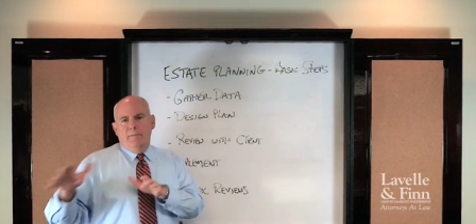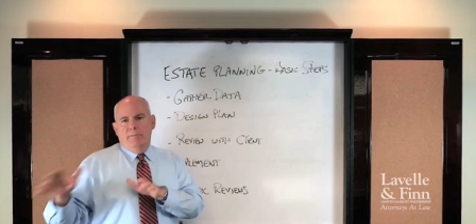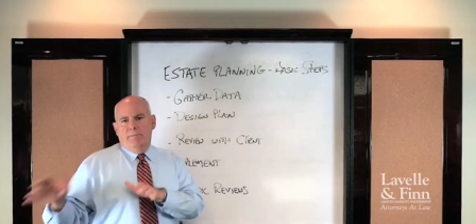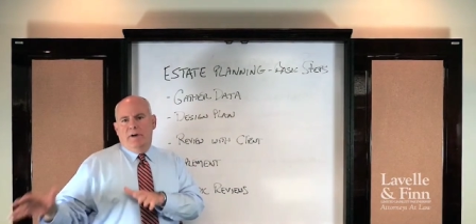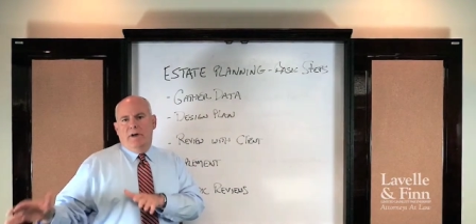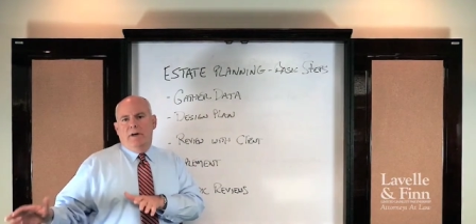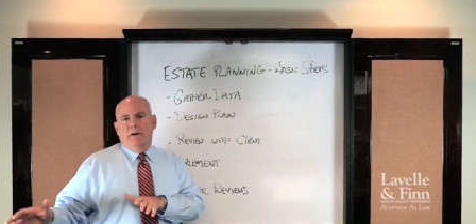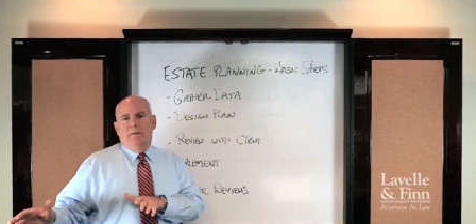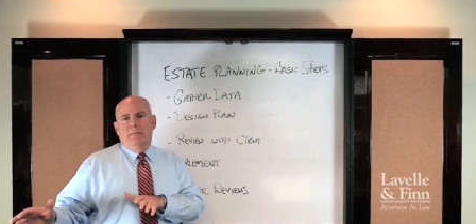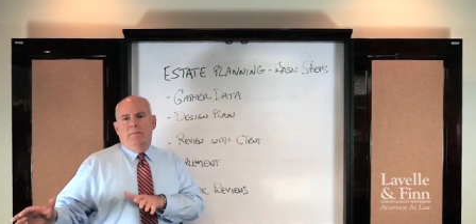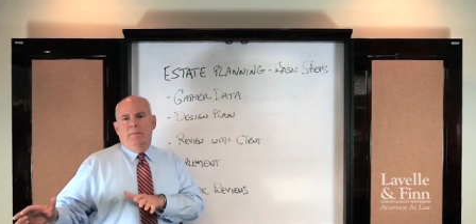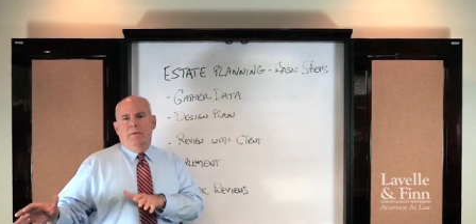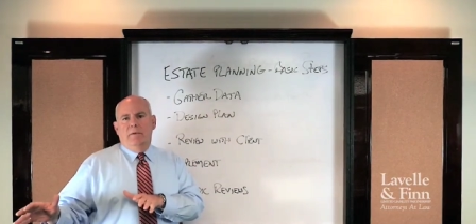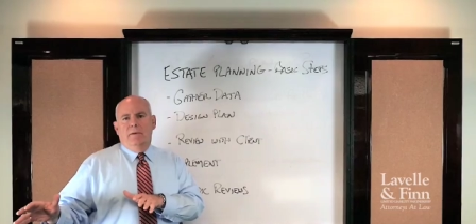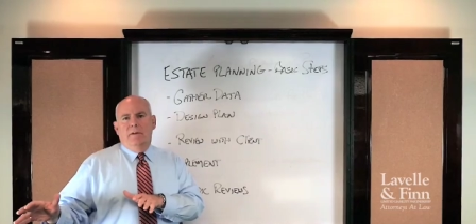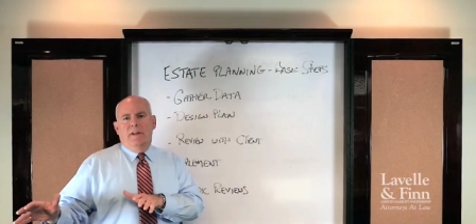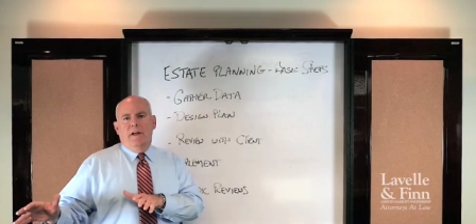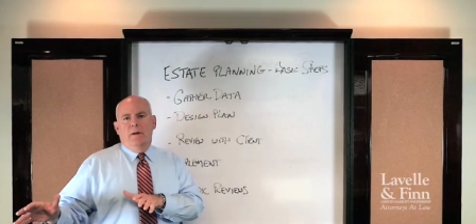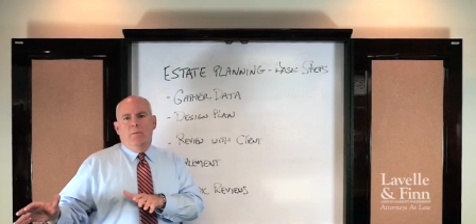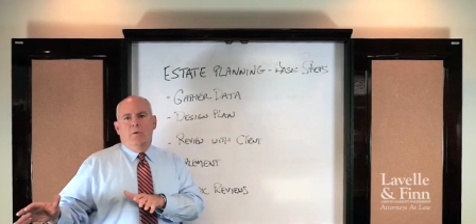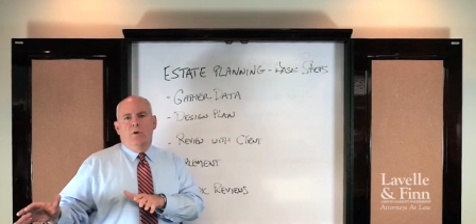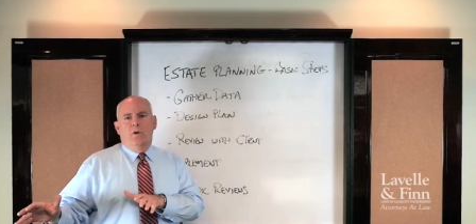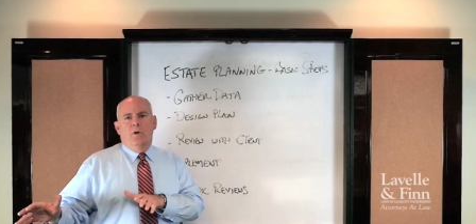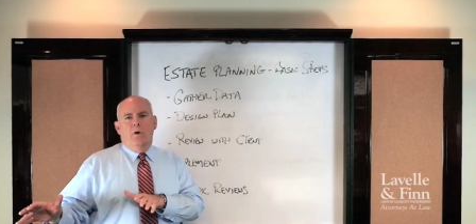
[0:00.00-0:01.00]
but
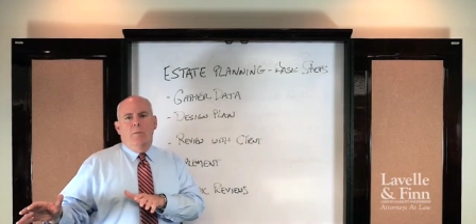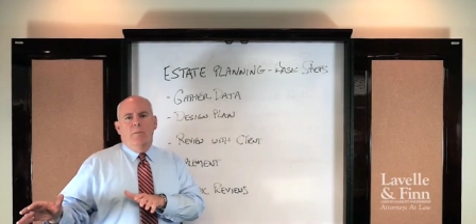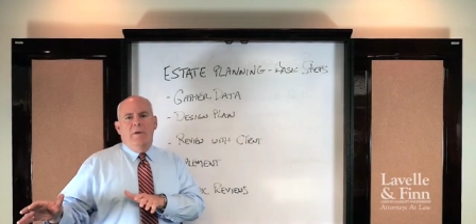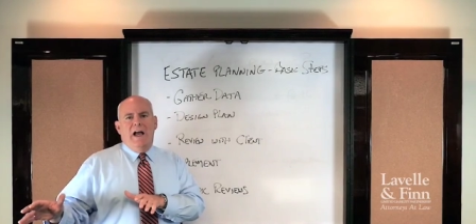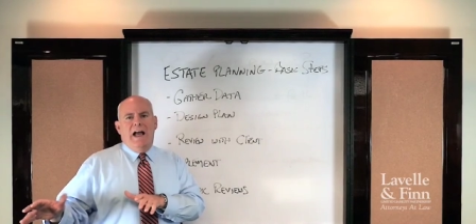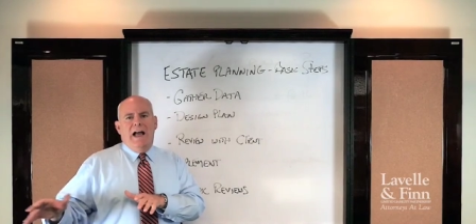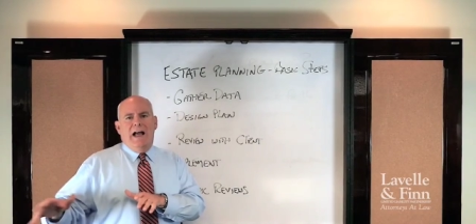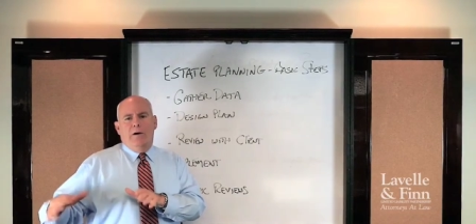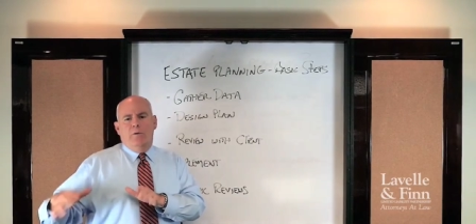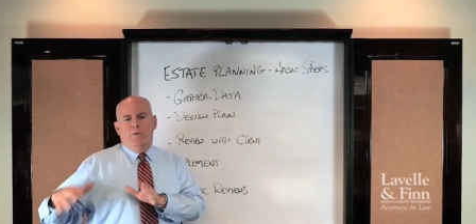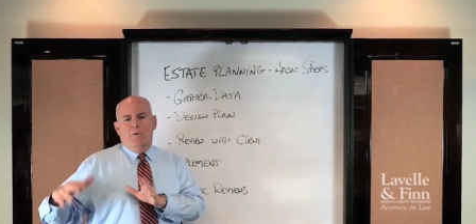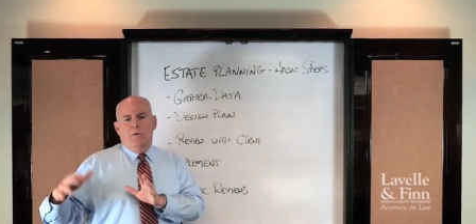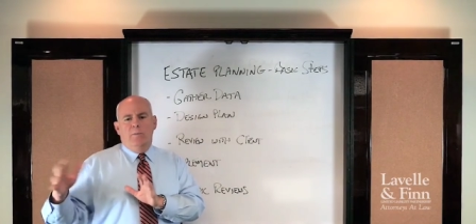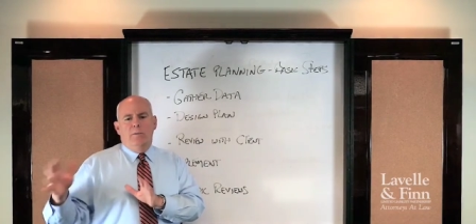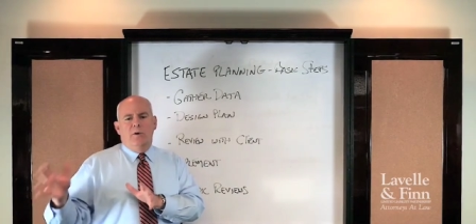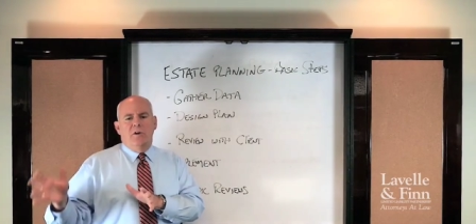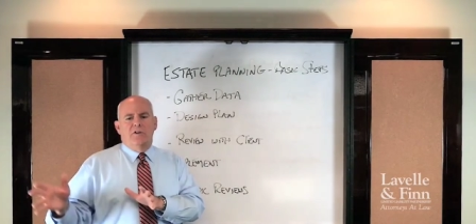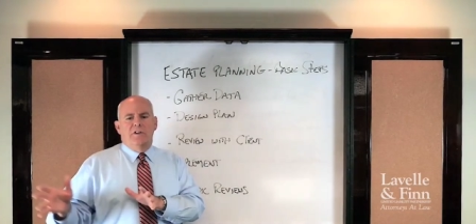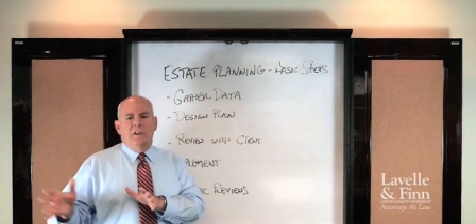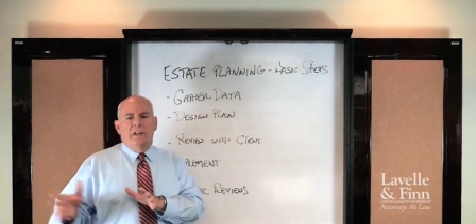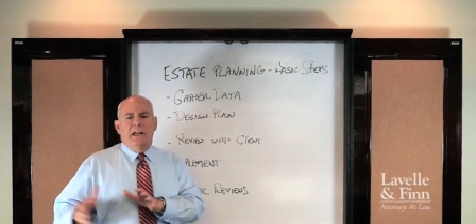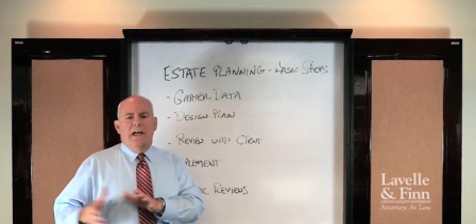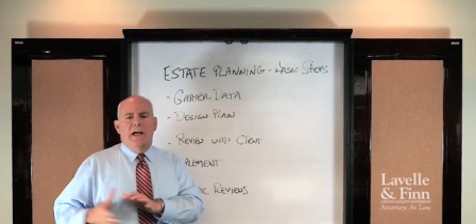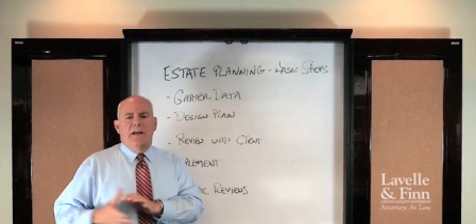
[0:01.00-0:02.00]
then we'll go back, we'll
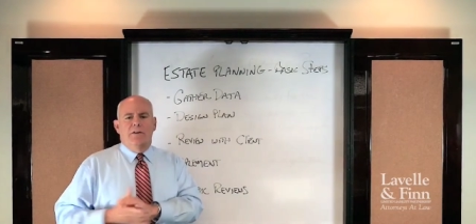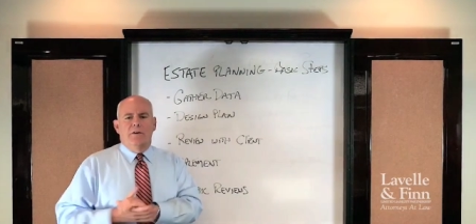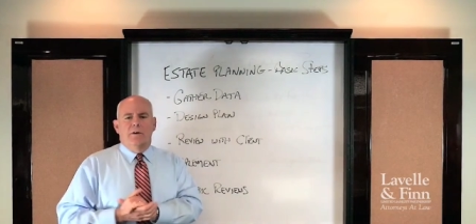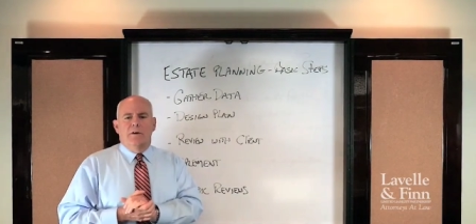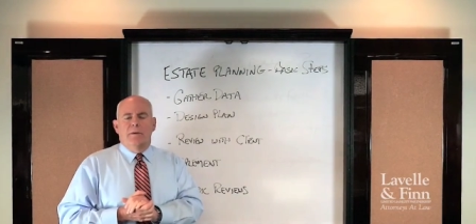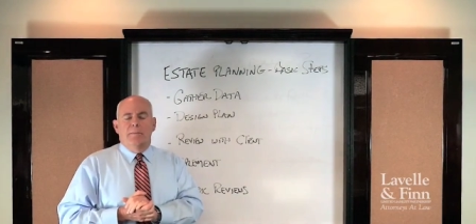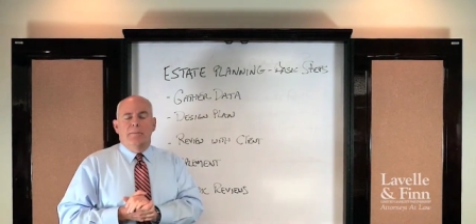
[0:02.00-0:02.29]
put together